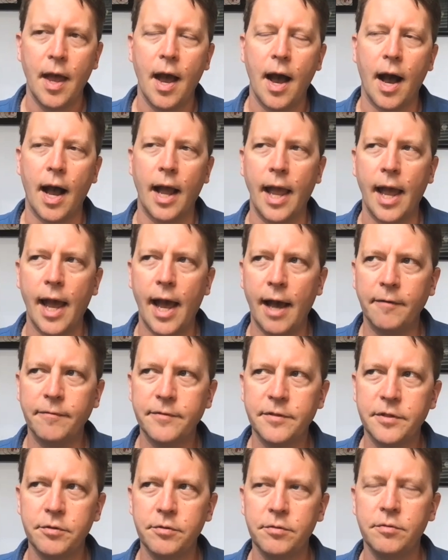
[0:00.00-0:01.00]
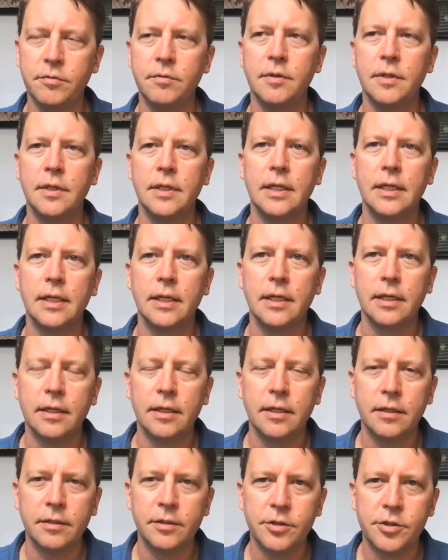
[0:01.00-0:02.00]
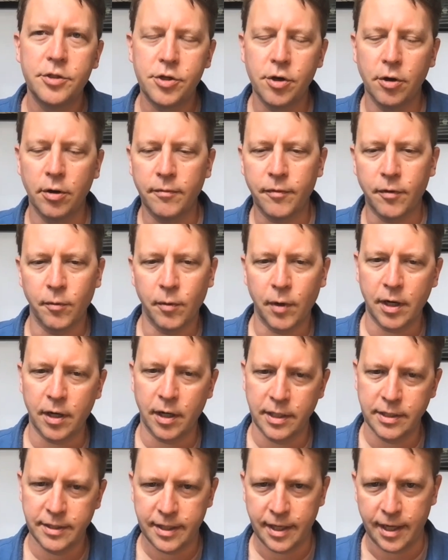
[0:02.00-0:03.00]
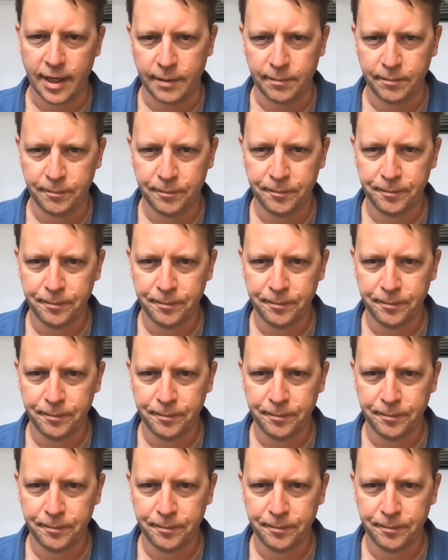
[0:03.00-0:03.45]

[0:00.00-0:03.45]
I have to show up for work on time.